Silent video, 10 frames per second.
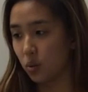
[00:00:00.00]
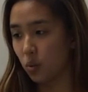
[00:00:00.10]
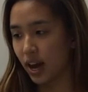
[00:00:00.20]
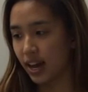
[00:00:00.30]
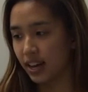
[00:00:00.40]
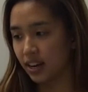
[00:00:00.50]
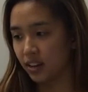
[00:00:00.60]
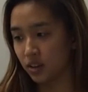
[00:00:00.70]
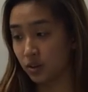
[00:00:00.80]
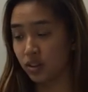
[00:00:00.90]
when
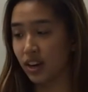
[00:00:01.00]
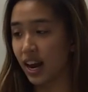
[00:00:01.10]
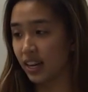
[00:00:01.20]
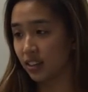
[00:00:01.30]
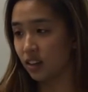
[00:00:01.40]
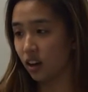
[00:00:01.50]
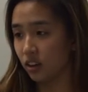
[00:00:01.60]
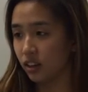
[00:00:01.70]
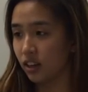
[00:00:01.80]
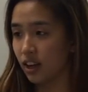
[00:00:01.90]
you start adding salt.
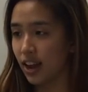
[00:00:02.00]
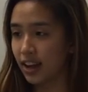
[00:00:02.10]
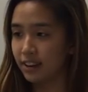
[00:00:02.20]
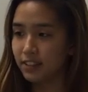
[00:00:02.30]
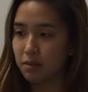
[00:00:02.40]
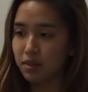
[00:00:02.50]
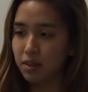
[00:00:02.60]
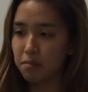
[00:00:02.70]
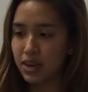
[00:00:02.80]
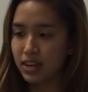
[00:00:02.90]
And if some of
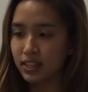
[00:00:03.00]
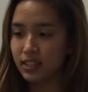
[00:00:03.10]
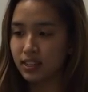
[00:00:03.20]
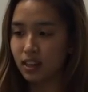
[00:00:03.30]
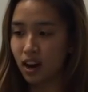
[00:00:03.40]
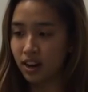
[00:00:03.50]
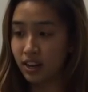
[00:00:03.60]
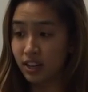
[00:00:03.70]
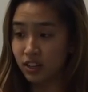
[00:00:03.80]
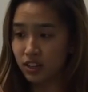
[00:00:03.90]
the beads are
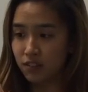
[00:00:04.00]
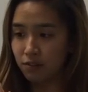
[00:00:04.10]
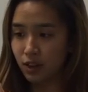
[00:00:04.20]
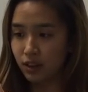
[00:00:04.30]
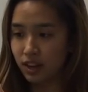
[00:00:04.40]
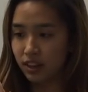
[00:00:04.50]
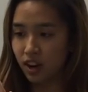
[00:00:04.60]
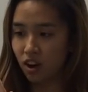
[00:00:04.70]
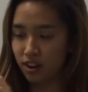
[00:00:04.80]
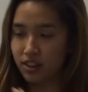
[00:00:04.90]
initially floating
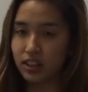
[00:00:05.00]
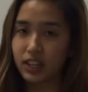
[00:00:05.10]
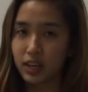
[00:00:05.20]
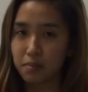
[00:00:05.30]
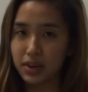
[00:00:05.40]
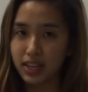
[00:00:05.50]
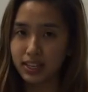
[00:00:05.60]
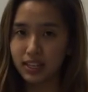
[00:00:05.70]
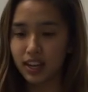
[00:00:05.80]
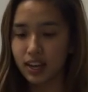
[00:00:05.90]
that aren't the clear
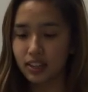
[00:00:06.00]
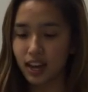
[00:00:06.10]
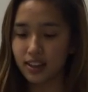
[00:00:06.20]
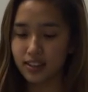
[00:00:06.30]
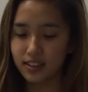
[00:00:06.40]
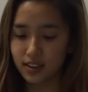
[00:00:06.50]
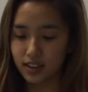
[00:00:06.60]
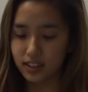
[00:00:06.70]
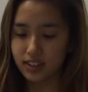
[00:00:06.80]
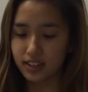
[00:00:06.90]
beads, tell the
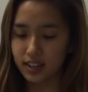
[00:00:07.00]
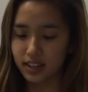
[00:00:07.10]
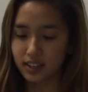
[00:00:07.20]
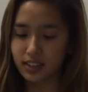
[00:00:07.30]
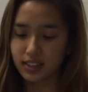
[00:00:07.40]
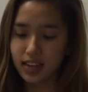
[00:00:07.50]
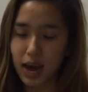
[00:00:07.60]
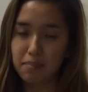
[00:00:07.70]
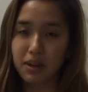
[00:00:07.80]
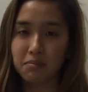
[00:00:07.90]
students to
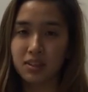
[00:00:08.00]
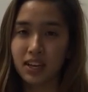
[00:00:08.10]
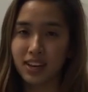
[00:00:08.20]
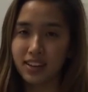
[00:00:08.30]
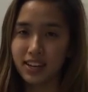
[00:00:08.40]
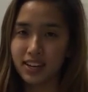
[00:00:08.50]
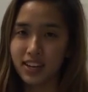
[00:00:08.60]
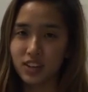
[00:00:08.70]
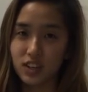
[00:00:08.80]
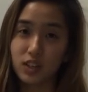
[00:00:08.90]
tap them slightly
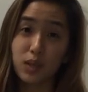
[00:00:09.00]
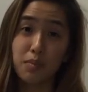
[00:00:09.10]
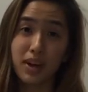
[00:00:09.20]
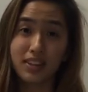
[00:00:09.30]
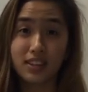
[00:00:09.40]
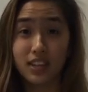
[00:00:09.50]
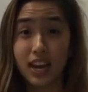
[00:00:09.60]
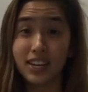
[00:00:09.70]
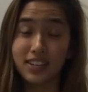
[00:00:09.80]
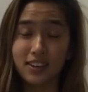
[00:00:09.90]
just to break this,
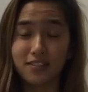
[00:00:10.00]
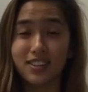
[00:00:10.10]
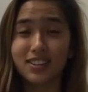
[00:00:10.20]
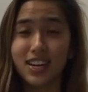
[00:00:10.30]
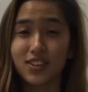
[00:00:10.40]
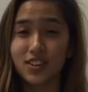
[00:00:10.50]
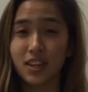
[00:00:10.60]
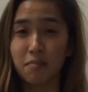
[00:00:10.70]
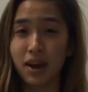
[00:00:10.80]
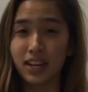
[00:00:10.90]
any surface tension
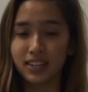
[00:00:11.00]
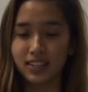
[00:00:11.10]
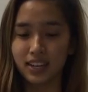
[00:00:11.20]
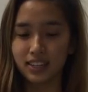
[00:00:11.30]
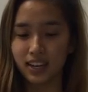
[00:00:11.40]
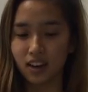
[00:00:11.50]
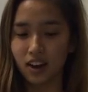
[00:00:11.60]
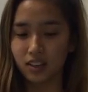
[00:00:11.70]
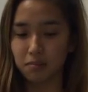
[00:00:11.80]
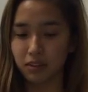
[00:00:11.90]
that might exist and
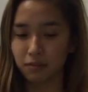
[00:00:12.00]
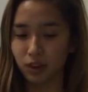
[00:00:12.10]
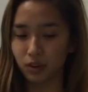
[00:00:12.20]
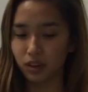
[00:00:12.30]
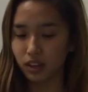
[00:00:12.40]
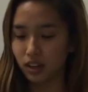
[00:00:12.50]
cause them to float.